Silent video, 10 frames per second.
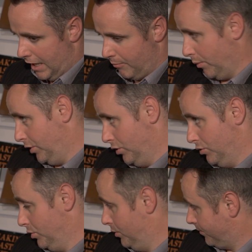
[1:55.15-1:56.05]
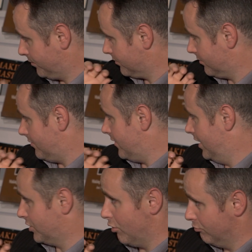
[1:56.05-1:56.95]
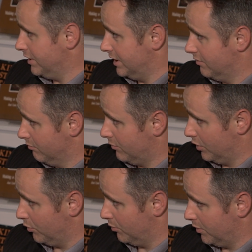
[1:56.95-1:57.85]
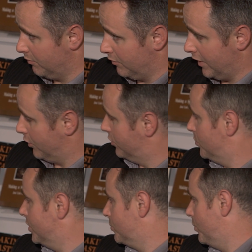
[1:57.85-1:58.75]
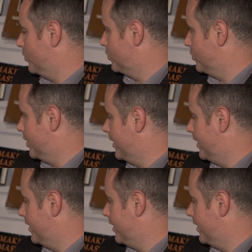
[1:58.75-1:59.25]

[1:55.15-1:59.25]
Um, but when you do, it's got a really you know very good sweet yeah. spot to